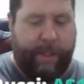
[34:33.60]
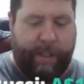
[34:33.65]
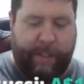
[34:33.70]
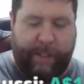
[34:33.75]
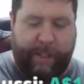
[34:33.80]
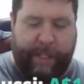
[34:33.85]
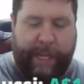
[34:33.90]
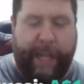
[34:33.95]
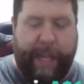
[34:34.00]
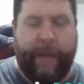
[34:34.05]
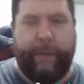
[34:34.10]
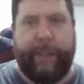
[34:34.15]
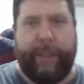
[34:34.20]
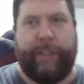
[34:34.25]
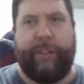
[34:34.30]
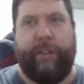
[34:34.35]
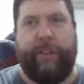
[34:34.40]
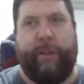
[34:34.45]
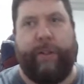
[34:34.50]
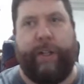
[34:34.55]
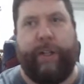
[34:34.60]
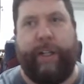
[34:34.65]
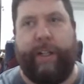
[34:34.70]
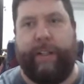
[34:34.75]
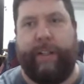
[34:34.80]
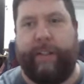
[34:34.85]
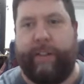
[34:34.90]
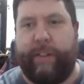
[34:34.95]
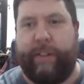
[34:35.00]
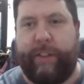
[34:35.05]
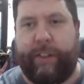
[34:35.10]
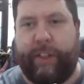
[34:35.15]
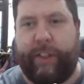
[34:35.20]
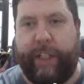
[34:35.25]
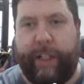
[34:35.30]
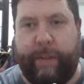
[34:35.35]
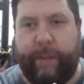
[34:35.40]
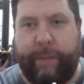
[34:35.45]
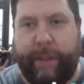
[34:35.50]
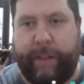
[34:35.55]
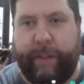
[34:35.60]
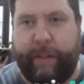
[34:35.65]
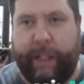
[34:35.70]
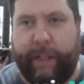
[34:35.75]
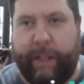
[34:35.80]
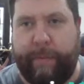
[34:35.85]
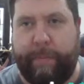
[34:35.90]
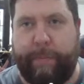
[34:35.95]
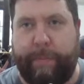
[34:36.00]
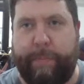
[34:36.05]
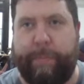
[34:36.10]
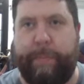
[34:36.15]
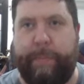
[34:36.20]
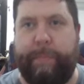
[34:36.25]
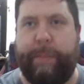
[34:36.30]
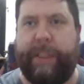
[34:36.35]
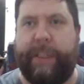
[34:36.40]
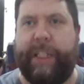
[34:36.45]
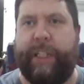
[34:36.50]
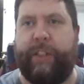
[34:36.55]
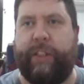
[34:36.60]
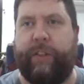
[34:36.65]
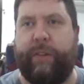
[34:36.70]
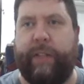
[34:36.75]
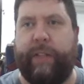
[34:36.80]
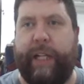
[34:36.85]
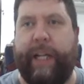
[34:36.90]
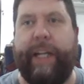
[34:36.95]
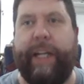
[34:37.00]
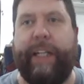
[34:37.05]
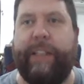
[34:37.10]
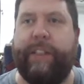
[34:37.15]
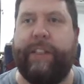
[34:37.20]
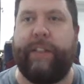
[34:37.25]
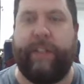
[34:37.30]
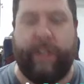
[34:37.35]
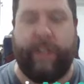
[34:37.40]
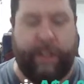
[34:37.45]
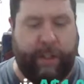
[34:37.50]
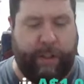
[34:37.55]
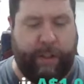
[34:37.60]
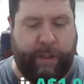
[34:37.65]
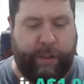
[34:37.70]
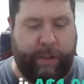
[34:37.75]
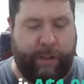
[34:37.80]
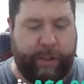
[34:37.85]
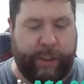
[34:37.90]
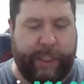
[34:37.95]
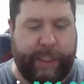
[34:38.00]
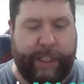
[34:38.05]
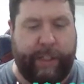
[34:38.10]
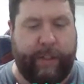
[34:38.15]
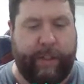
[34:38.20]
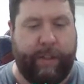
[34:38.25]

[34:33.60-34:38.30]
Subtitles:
Now we're talking, gentlemen and potential ladies that I don't know who's here.